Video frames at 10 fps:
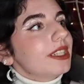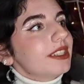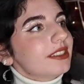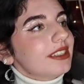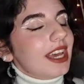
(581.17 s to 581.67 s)

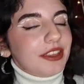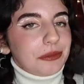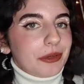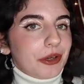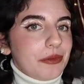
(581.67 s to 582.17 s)
this at the
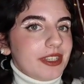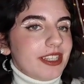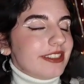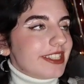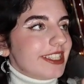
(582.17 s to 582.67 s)
moment
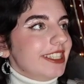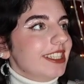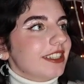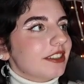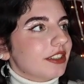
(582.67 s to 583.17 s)
is the
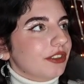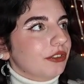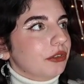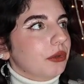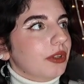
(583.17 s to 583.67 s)
list
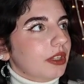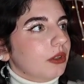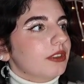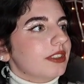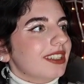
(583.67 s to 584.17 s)
of all the
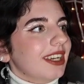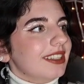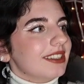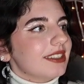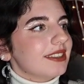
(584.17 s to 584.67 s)

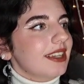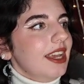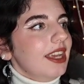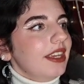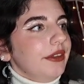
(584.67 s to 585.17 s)
contents
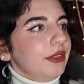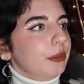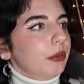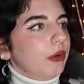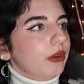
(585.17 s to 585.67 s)
in the
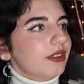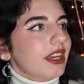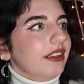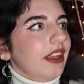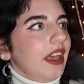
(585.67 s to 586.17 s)
box,
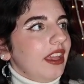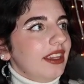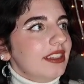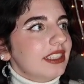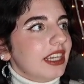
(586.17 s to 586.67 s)
and there
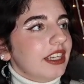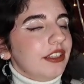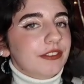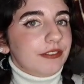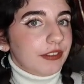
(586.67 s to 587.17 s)
is a
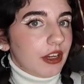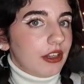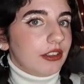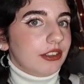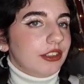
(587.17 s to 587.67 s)

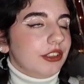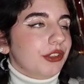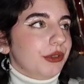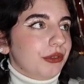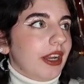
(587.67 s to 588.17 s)
vast
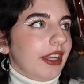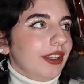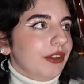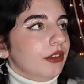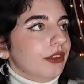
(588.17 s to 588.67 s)
array
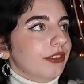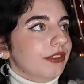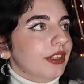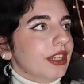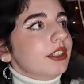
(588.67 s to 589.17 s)
of
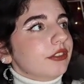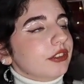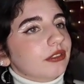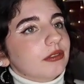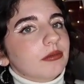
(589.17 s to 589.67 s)

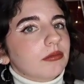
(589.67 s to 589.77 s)
different,